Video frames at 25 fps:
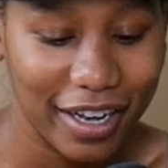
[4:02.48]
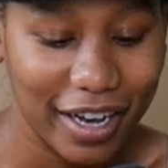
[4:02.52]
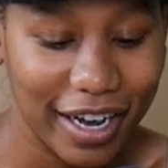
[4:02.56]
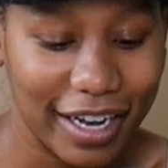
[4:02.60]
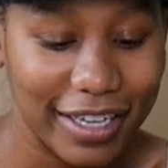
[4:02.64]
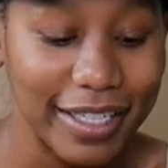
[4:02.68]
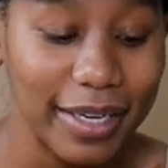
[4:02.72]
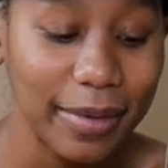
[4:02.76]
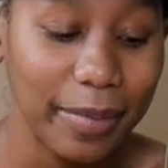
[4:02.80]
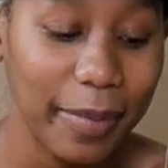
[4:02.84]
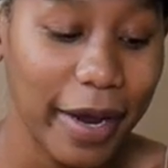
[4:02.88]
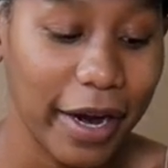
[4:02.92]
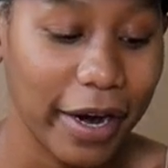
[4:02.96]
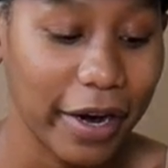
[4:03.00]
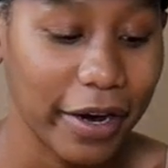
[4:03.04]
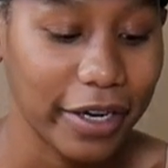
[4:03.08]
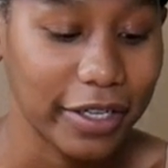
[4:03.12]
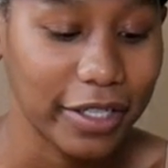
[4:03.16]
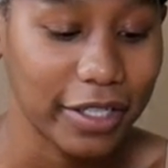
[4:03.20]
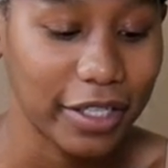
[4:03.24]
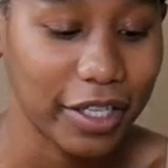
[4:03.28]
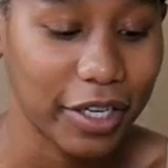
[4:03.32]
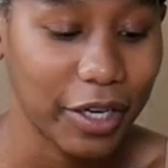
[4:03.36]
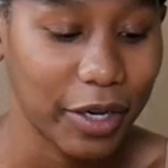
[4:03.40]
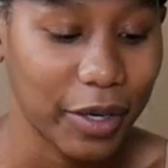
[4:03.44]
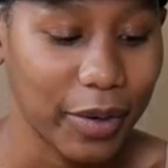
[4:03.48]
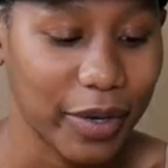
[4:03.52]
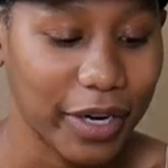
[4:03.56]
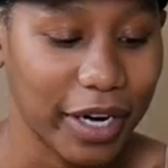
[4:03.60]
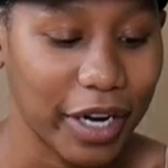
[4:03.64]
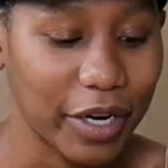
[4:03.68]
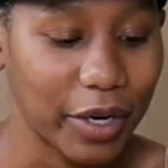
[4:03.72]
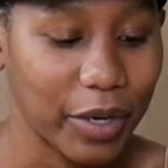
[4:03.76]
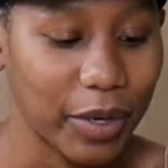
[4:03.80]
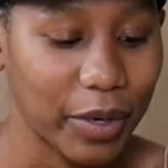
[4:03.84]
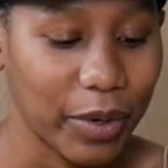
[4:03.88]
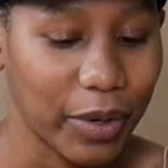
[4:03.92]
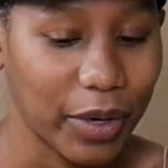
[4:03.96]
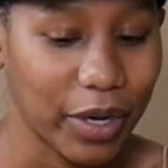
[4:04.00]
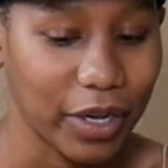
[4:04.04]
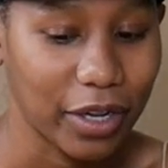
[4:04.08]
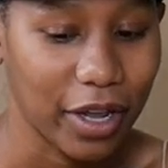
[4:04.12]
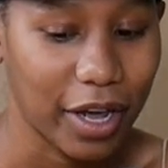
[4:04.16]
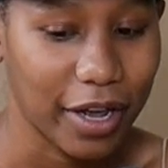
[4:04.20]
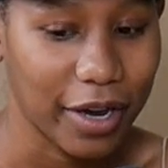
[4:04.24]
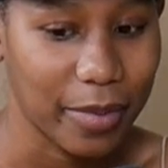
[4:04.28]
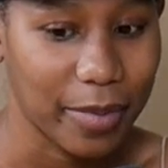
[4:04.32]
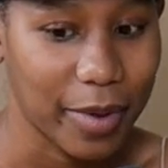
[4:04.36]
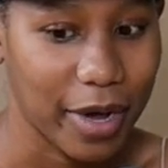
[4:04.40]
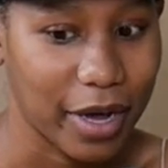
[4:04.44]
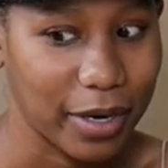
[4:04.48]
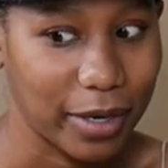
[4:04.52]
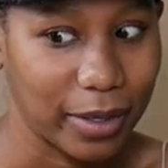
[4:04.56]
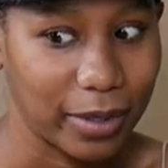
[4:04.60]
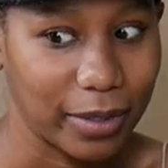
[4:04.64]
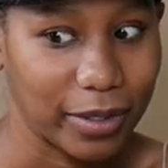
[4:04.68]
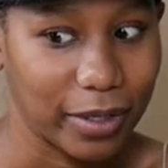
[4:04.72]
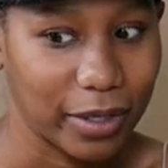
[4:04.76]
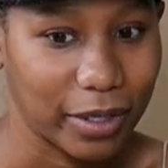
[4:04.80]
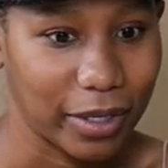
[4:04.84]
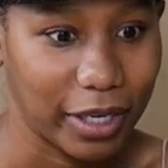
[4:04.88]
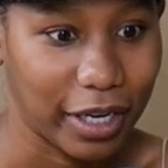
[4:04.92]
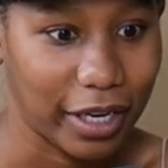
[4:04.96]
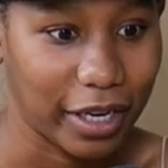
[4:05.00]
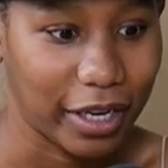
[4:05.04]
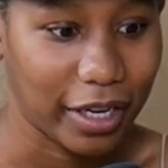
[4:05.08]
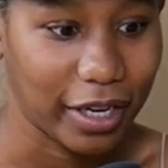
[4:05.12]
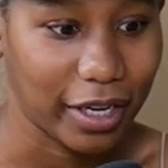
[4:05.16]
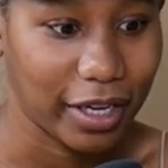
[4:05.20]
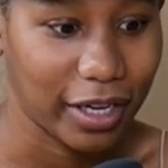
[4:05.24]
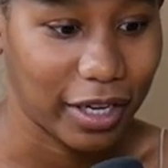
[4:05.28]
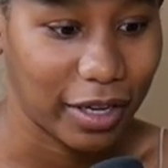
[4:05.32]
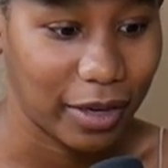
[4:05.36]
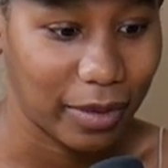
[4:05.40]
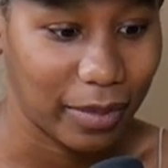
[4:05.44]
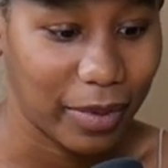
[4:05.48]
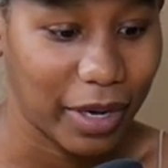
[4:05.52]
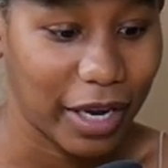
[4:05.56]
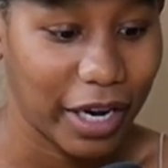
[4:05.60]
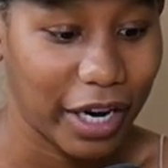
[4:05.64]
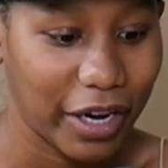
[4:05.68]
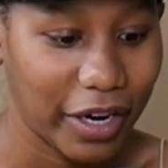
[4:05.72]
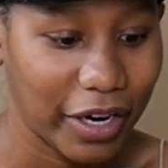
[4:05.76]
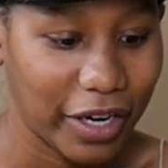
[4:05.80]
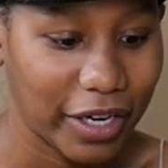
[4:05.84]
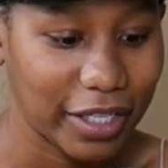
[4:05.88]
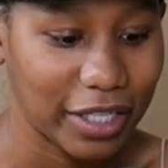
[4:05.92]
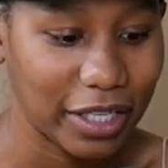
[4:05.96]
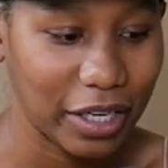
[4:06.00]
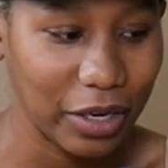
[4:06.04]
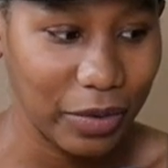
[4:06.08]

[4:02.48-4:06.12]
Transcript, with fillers: I did Paris too, and I know a lot of models are like Paris.